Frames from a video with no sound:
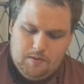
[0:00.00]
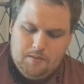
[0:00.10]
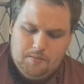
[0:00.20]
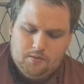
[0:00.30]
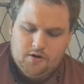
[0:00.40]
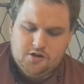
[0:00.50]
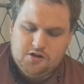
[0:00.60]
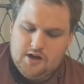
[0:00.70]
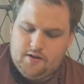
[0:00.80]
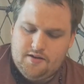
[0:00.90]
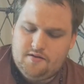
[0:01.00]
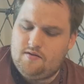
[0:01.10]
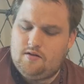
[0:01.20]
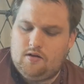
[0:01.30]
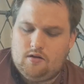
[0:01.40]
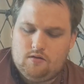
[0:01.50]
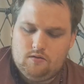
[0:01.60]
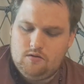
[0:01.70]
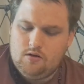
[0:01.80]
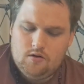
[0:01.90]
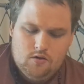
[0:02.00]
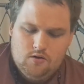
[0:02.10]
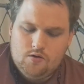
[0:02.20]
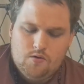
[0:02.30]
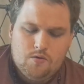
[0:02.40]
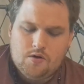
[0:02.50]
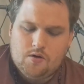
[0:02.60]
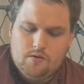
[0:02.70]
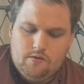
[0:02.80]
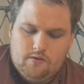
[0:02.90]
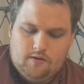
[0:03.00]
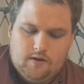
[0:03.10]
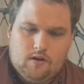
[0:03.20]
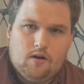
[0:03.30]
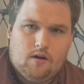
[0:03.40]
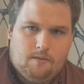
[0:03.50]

people are jealous. Who knows? Like